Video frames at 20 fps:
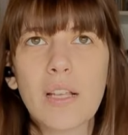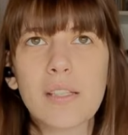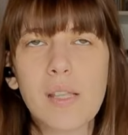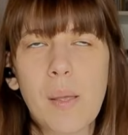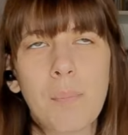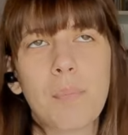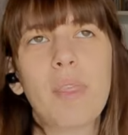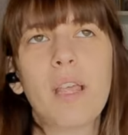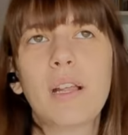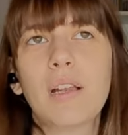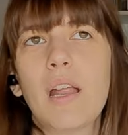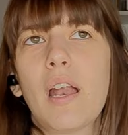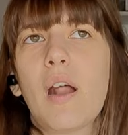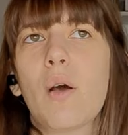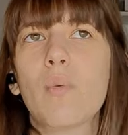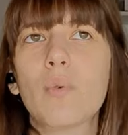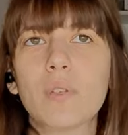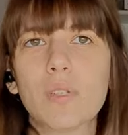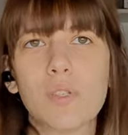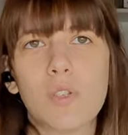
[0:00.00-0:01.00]
Something that I
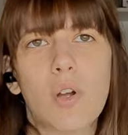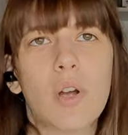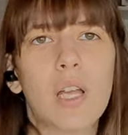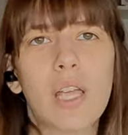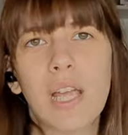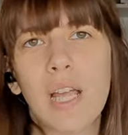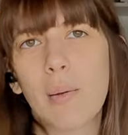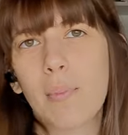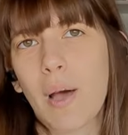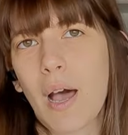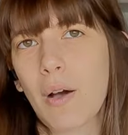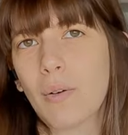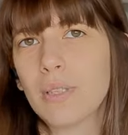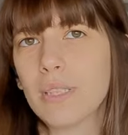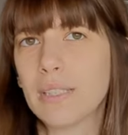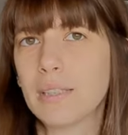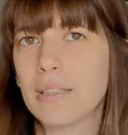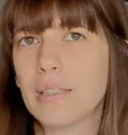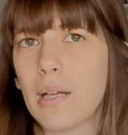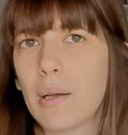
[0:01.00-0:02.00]
was talking about
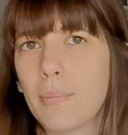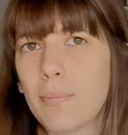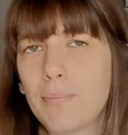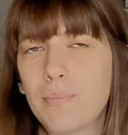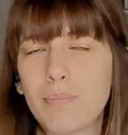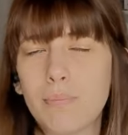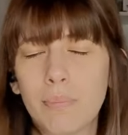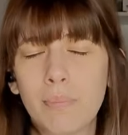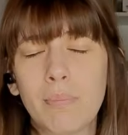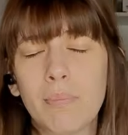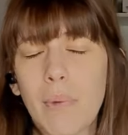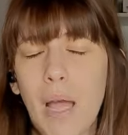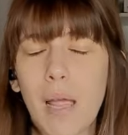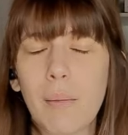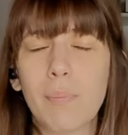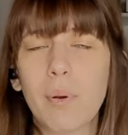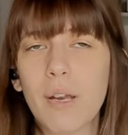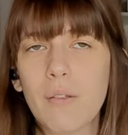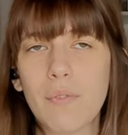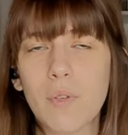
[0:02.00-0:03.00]
in my
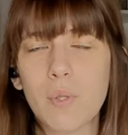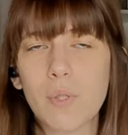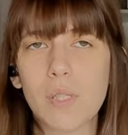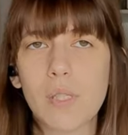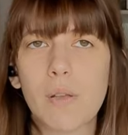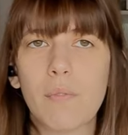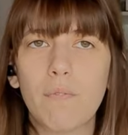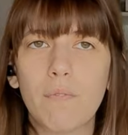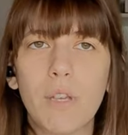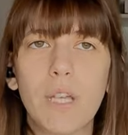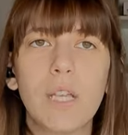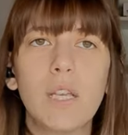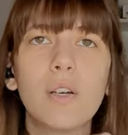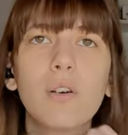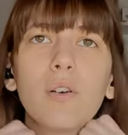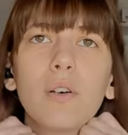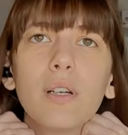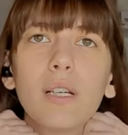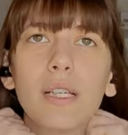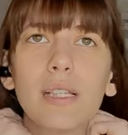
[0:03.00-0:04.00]
previous
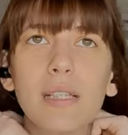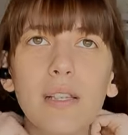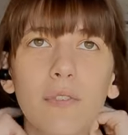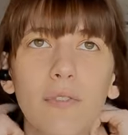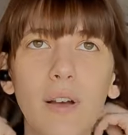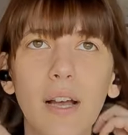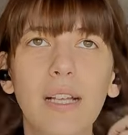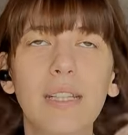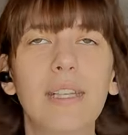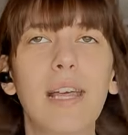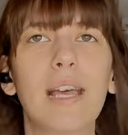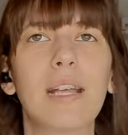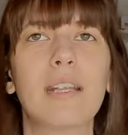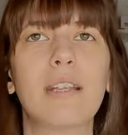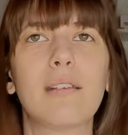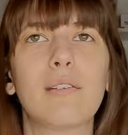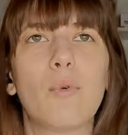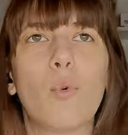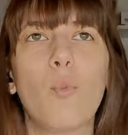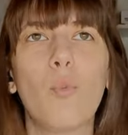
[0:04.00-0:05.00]
video is the fact that
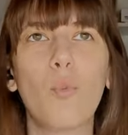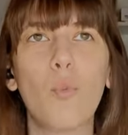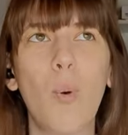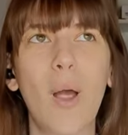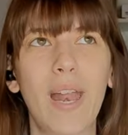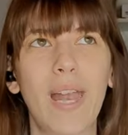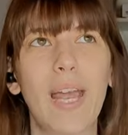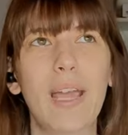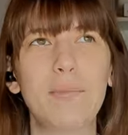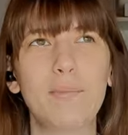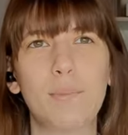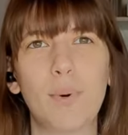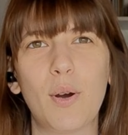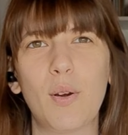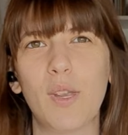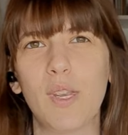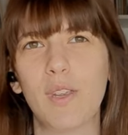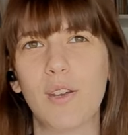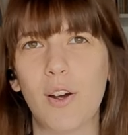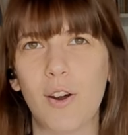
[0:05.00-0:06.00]
when I
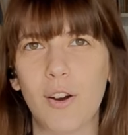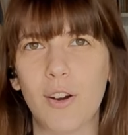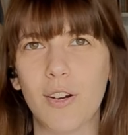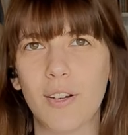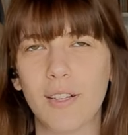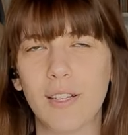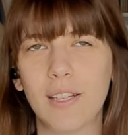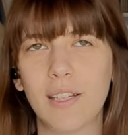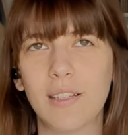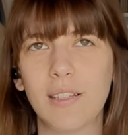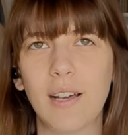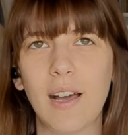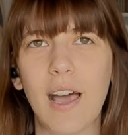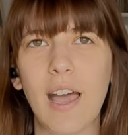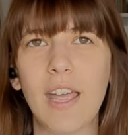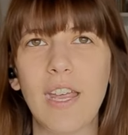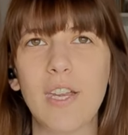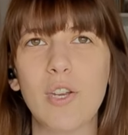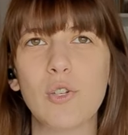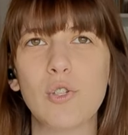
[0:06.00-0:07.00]
buy yarn,
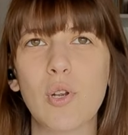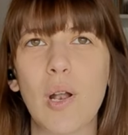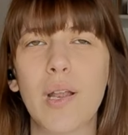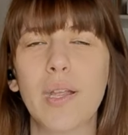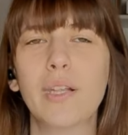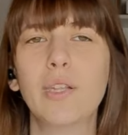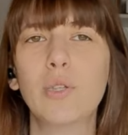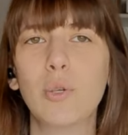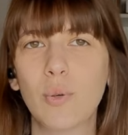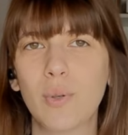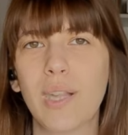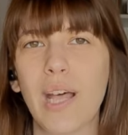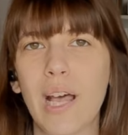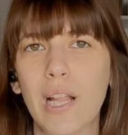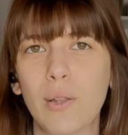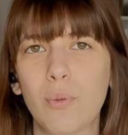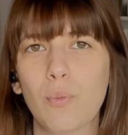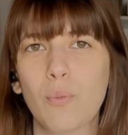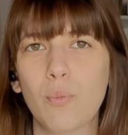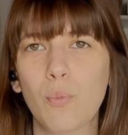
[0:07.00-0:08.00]
I usually do
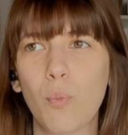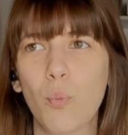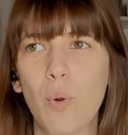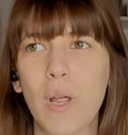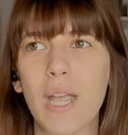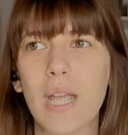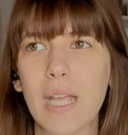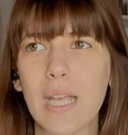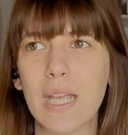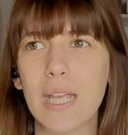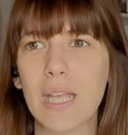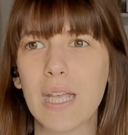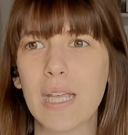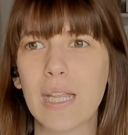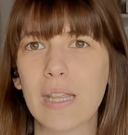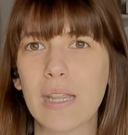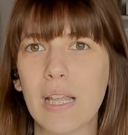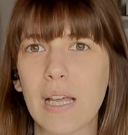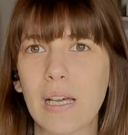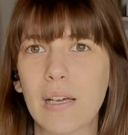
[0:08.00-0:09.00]
that
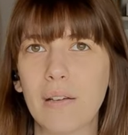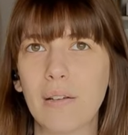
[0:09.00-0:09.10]
with